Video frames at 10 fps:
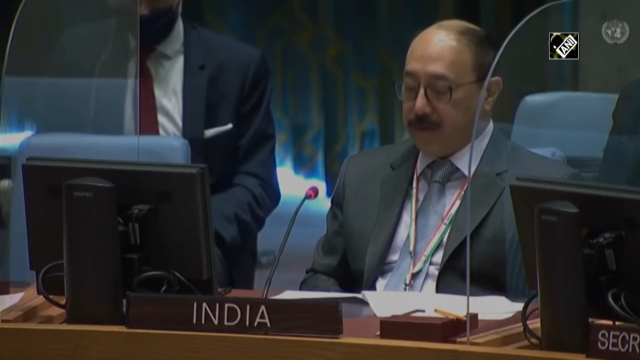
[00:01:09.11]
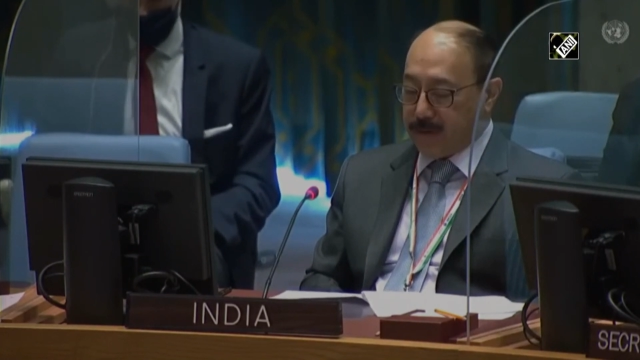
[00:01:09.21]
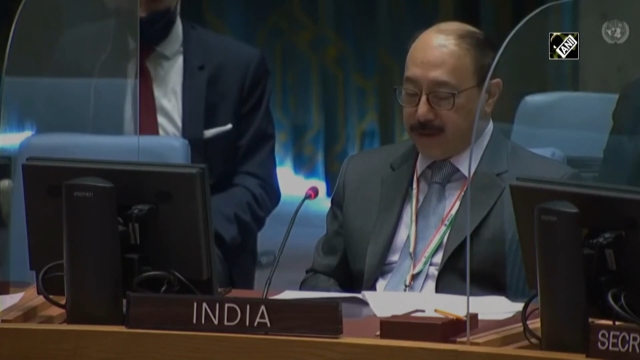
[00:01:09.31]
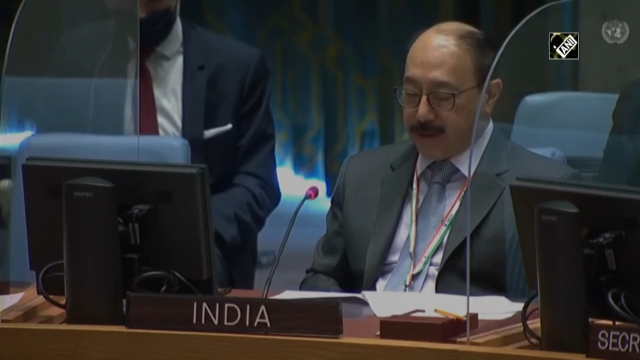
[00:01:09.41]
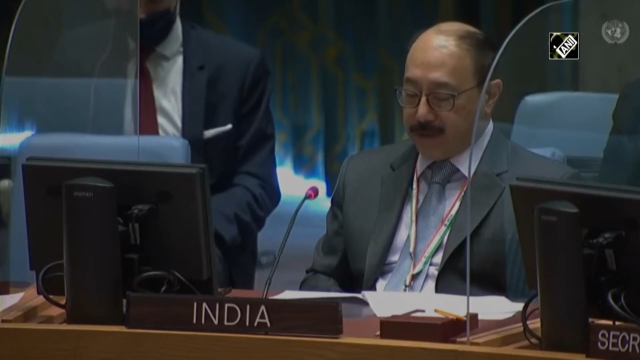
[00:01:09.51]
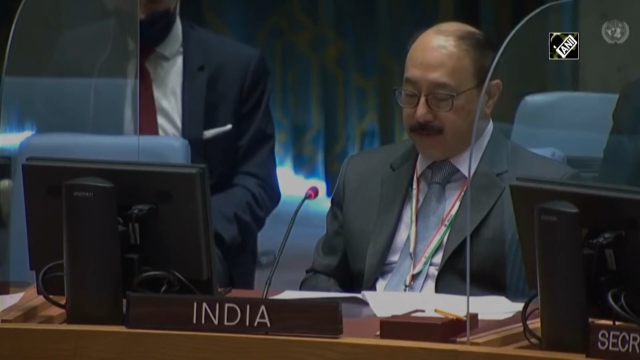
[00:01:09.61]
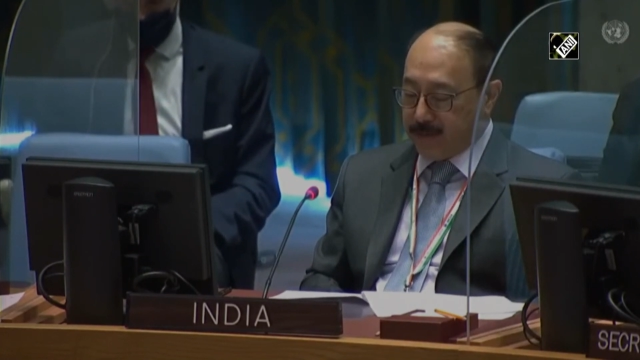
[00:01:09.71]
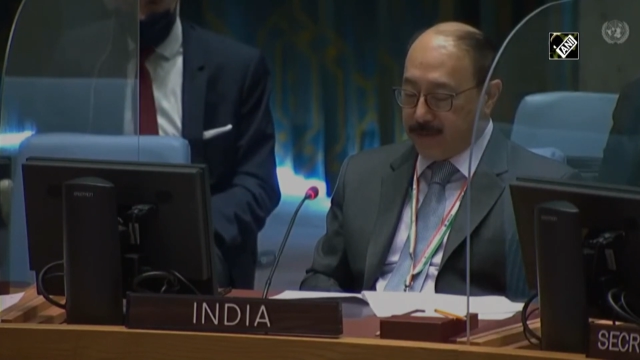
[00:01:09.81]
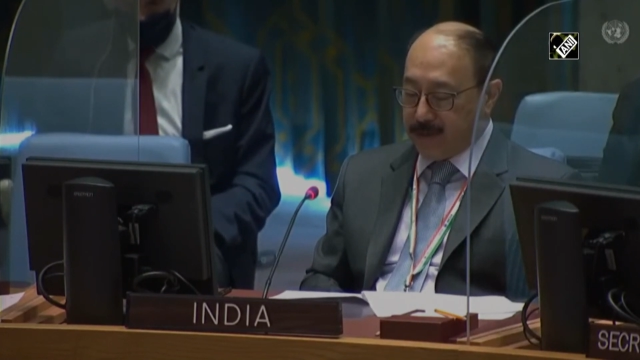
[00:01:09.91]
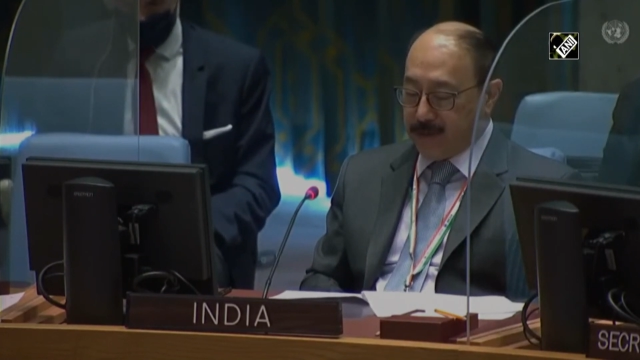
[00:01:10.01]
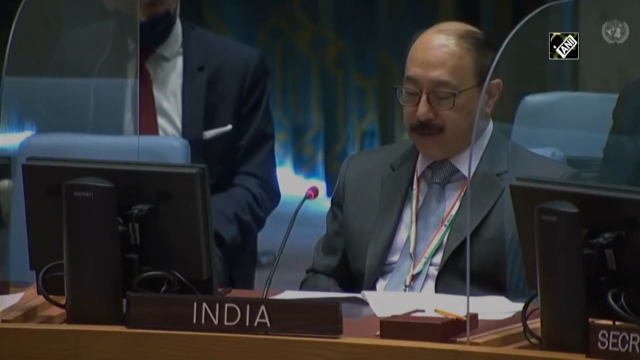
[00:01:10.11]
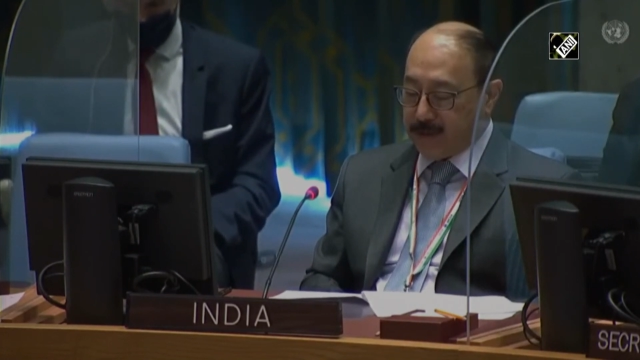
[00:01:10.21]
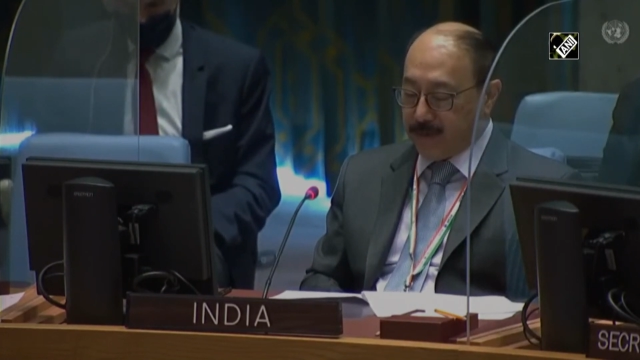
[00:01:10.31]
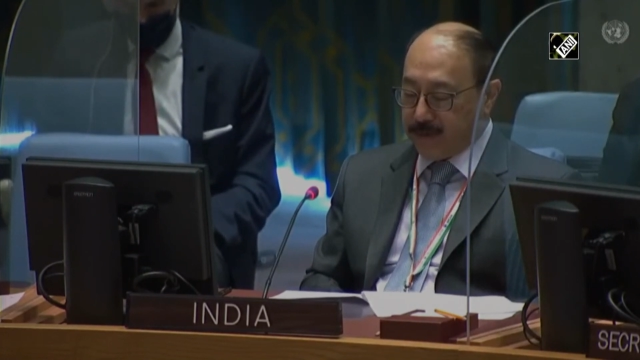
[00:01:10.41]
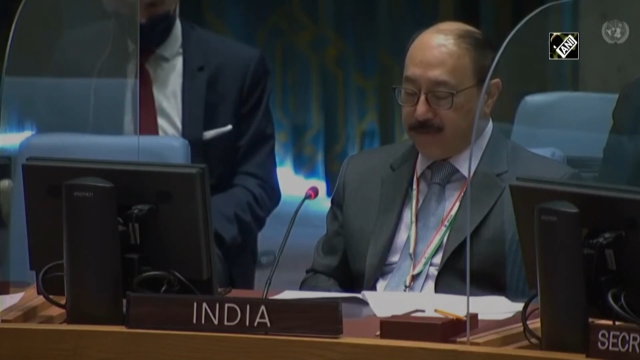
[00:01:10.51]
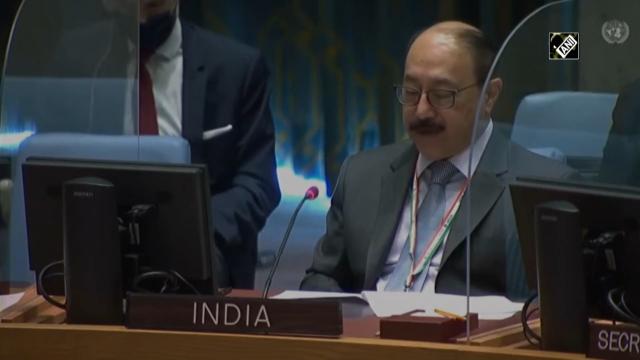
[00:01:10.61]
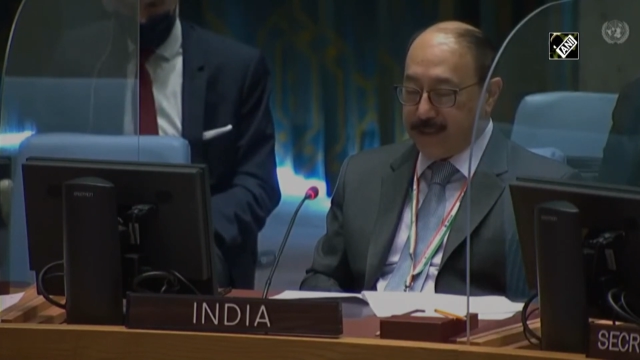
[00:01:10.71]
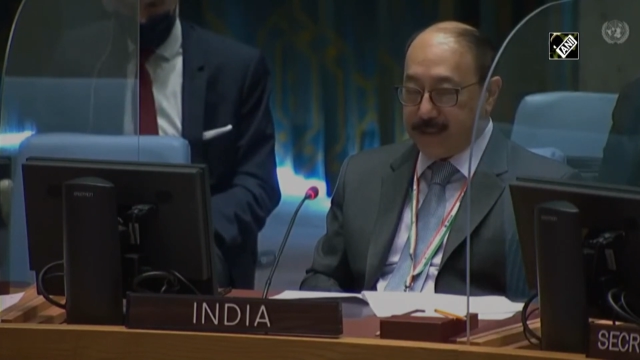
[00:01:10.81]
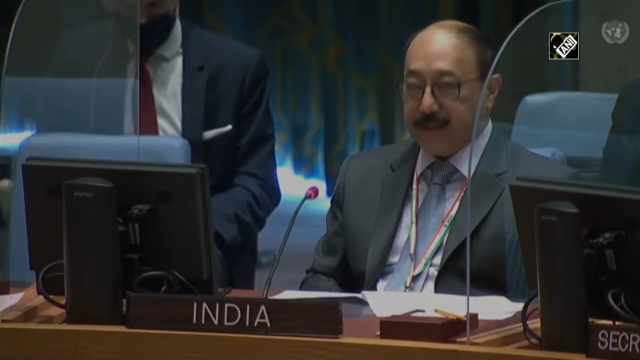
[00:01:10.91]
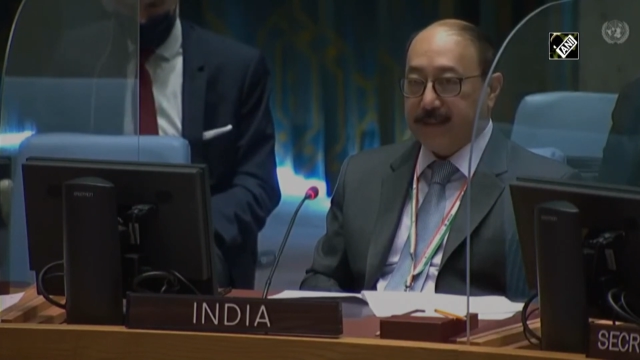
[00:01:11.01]
on nuclear explosion,
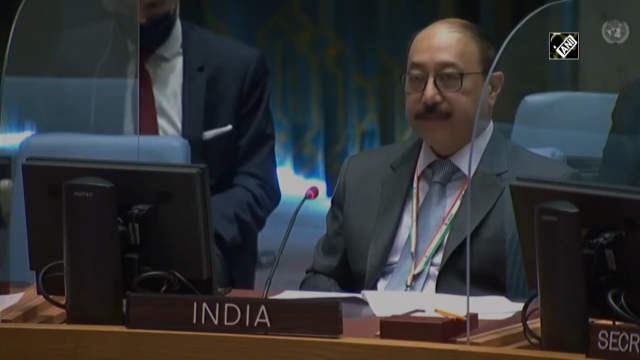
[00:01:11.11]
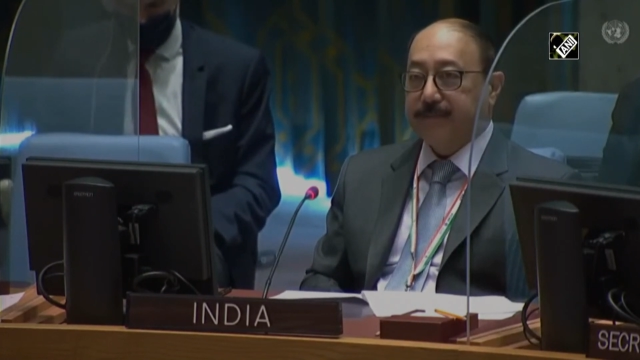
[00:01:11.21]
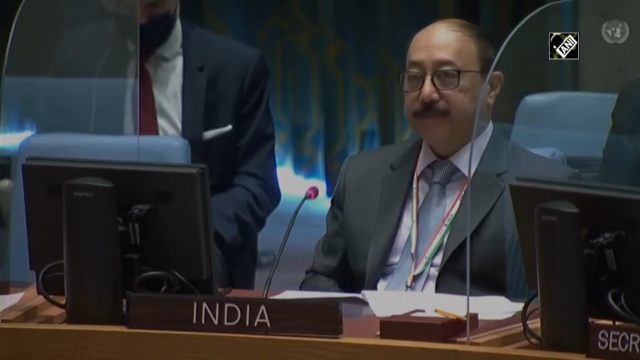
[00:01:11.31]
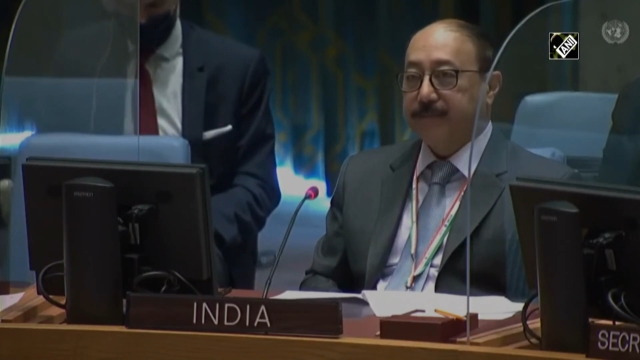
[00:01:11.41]
explosive testing.